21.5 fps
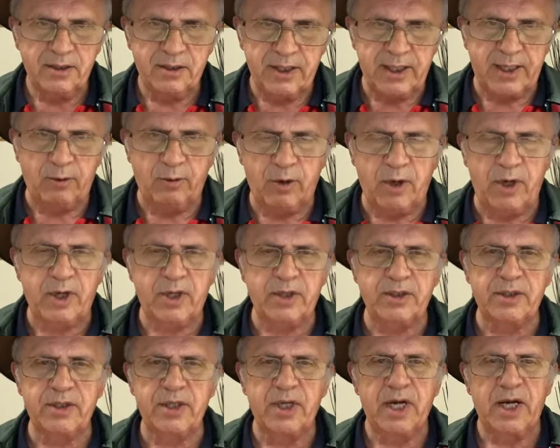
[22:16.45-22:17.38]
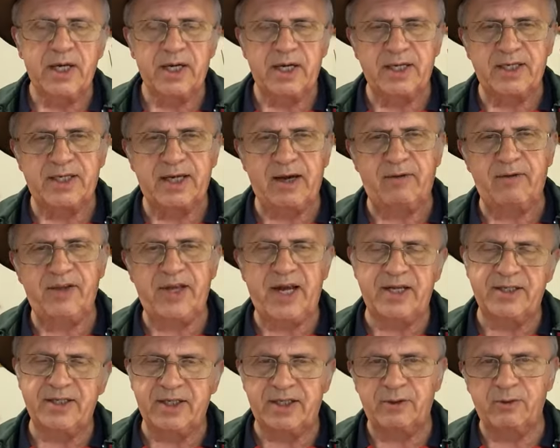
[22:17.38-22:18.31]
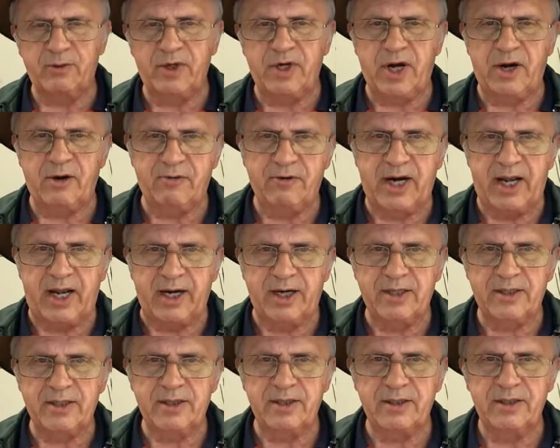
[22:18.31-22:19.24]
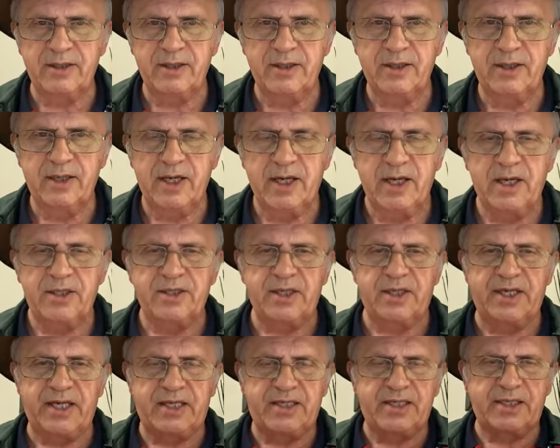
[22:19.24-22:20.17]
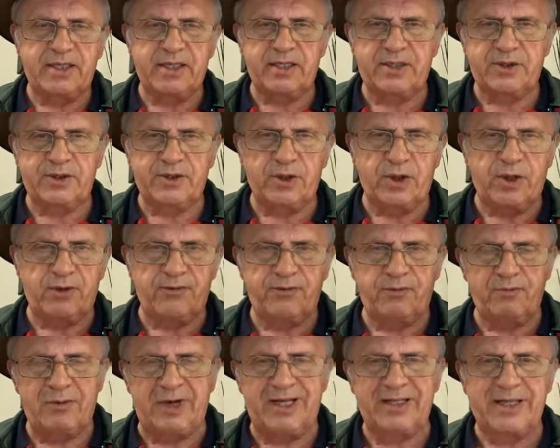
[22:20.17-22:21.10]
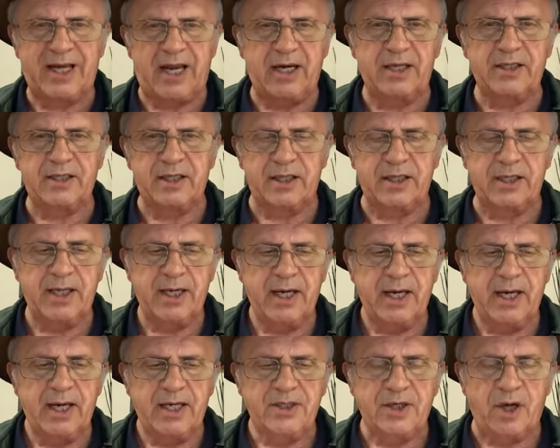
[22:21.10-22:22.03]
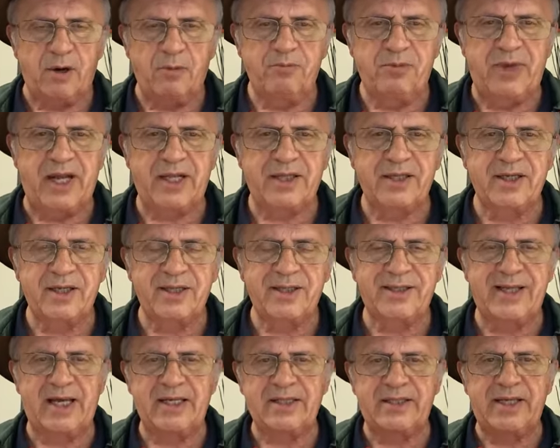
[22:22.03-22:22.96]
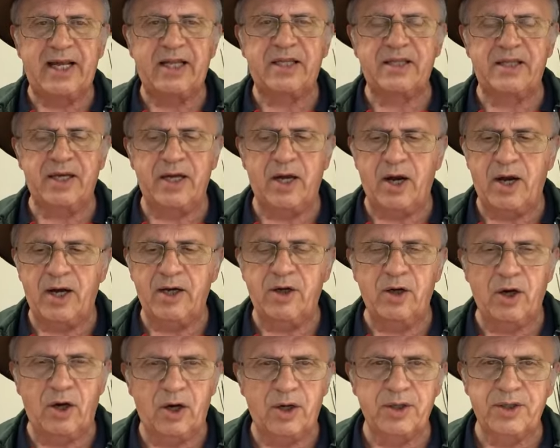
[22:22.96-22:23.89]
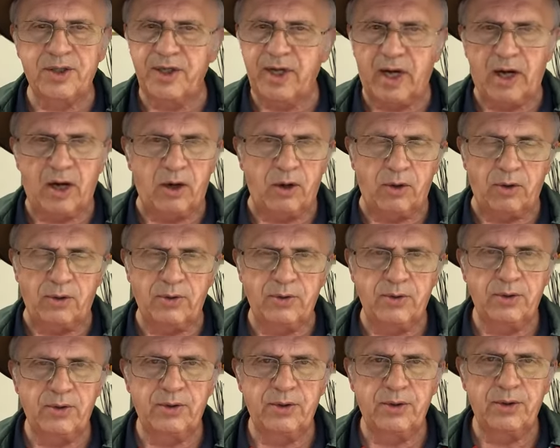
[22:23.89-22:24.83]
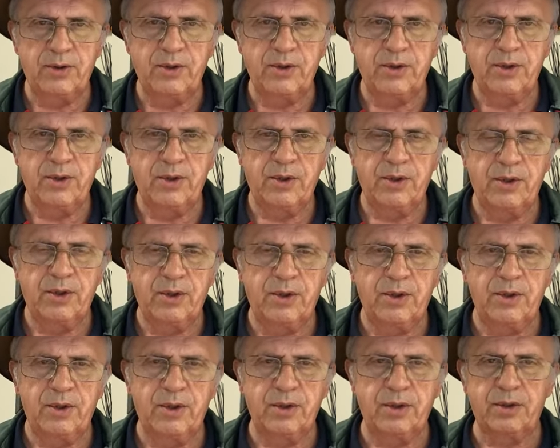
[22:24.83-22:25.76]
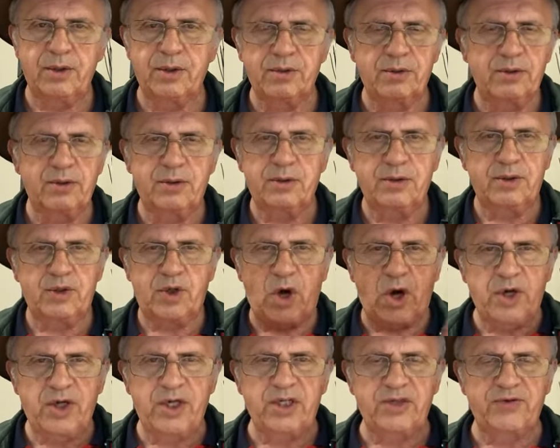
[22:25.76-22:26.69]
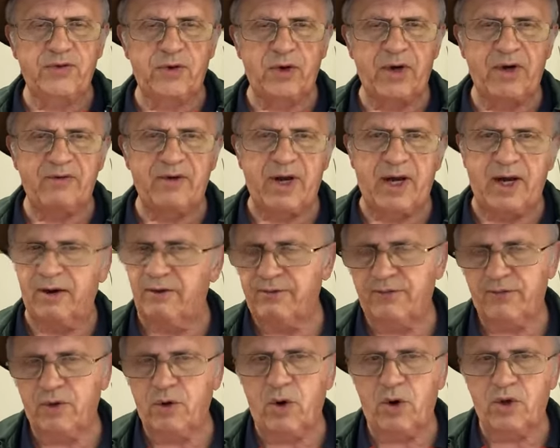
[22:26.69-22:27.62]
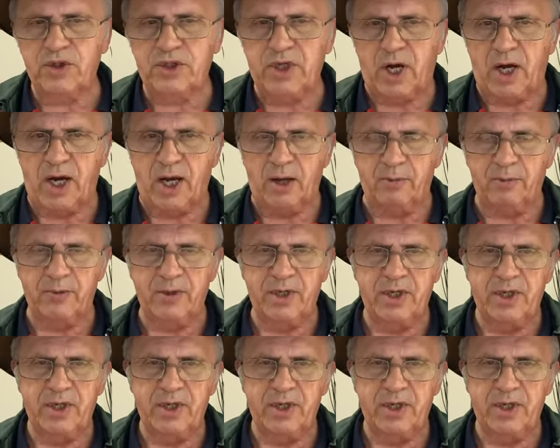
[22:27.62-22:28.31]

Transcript: he worked. The seven days said, we're going to relax. So that's the sort of mentality. So, But does that deny God? No. Mm, God is forever, for all time,